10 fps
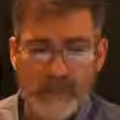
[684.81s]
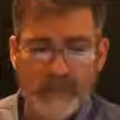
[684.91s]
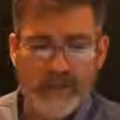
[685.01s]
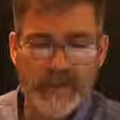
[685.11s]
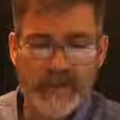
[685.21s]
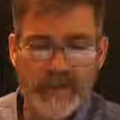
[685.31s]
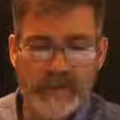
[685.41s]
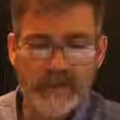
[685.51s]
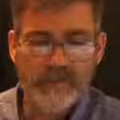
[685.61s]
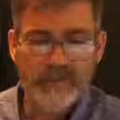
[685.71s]
being
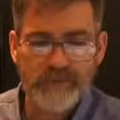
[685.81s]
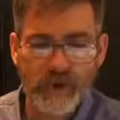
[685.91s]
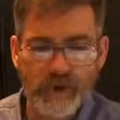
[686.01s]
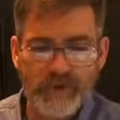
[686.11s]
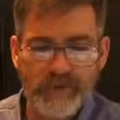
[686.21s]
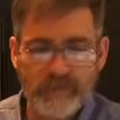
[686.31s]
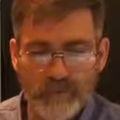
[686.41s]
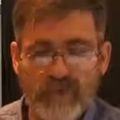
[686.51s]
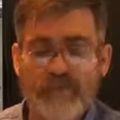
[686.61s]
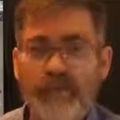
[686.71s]
part of
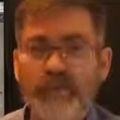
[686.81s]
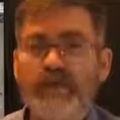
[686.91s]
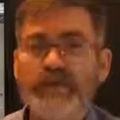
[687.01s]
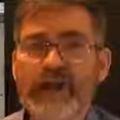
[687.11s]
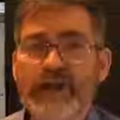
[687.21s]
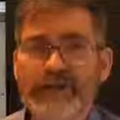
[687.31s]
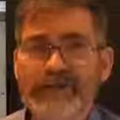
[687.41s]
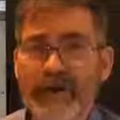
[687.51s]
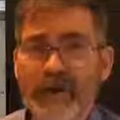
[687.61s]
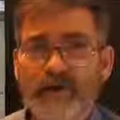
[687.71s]
Russia, which I can
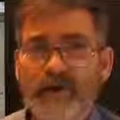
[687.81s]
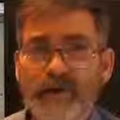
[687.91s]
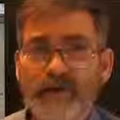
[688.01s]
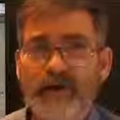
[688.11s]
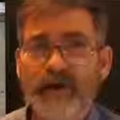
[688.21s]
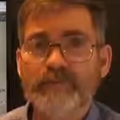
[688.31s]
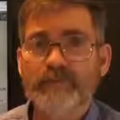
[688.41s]
tell you they're very